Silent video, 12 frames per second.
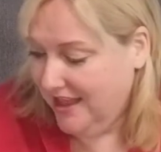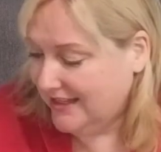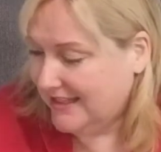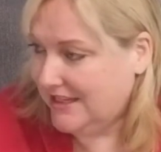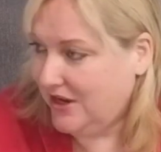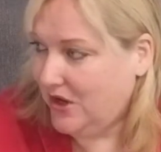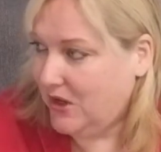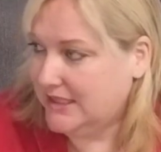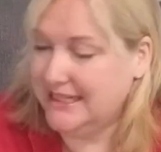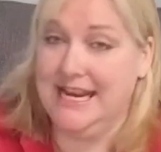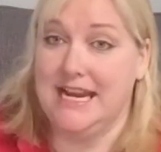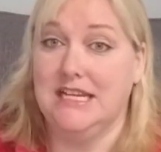So
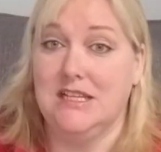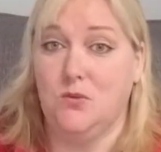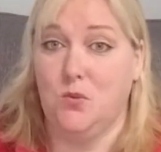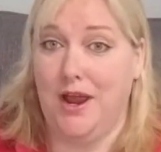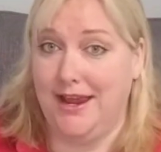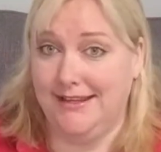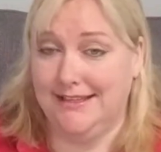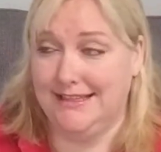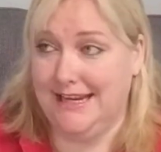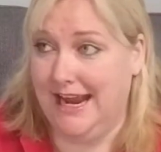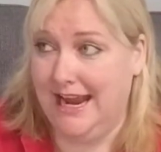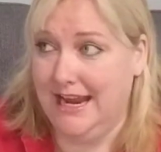today is
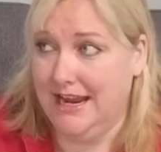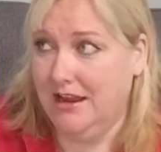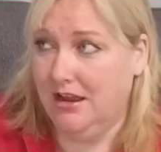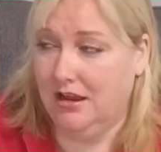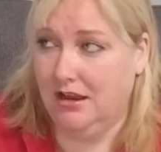Wednesday,